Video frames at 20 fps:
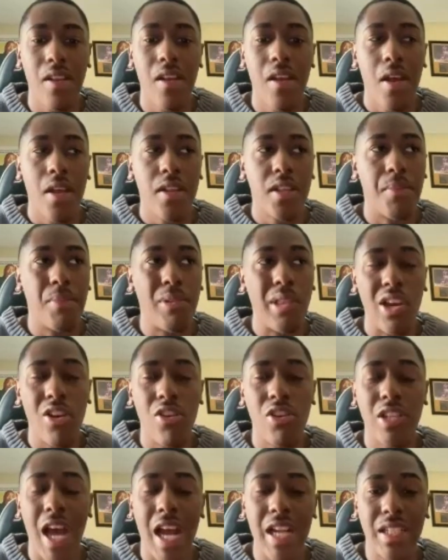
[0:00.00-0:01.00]
the players
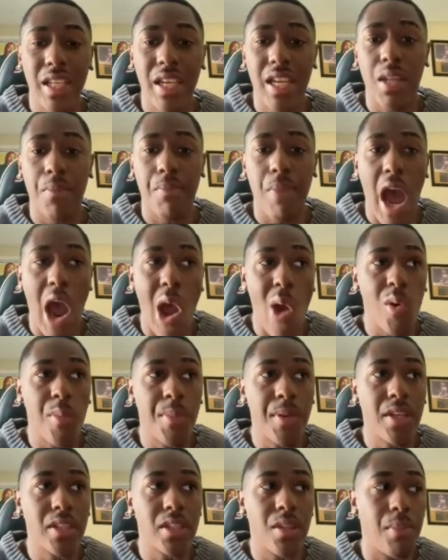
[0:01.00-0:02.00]
actually get the power because
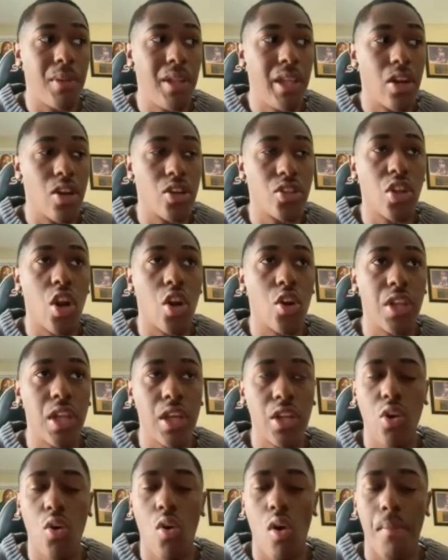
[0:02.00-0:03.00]
the players are
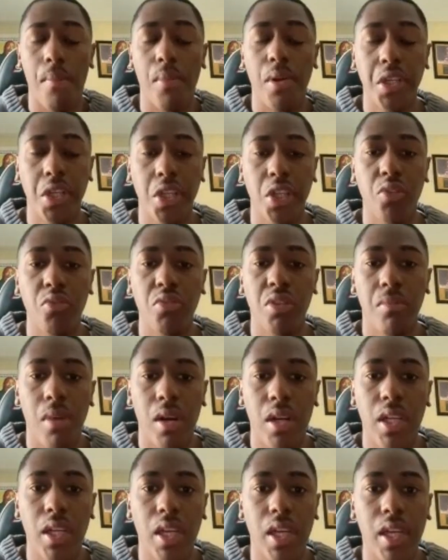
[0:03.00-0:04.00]
bringing you the money and